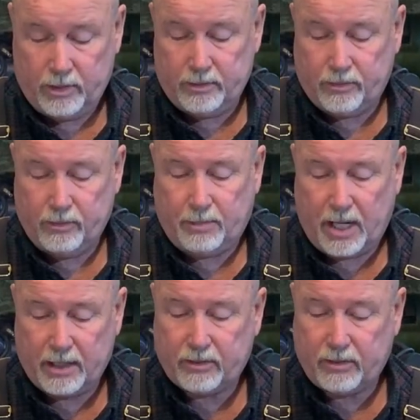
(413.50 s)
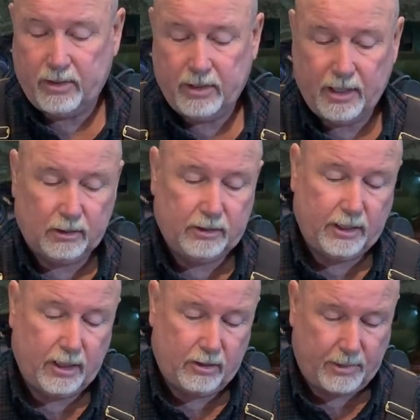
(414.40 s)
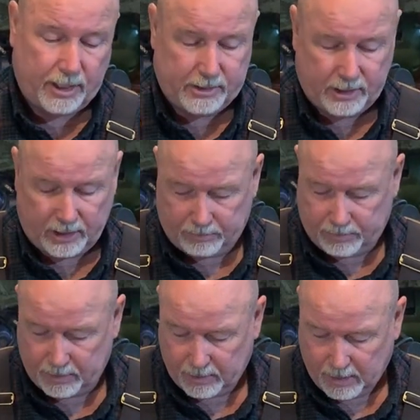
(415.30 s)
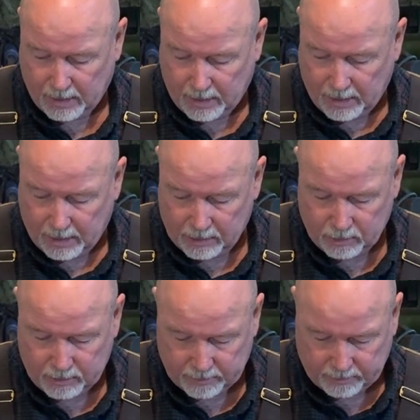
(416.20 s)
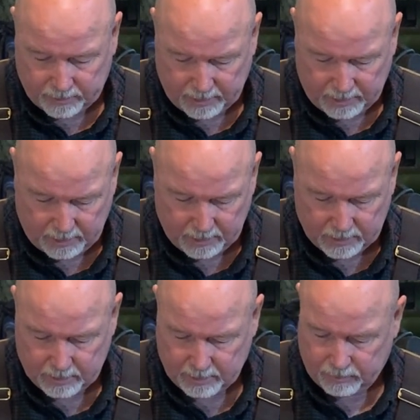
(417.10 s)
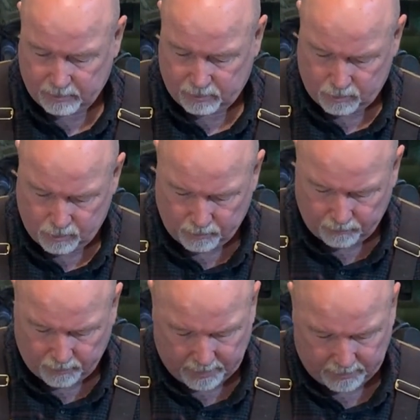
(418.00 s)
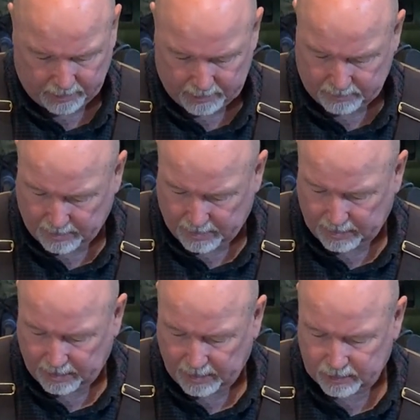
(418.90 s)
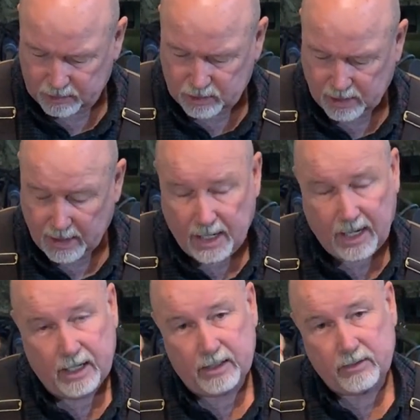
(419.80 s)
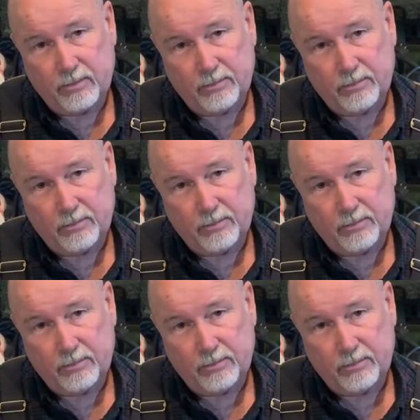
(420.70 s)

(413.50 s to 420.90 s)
here's the box held together by tape, and you can see the groove on the inside edge, and it's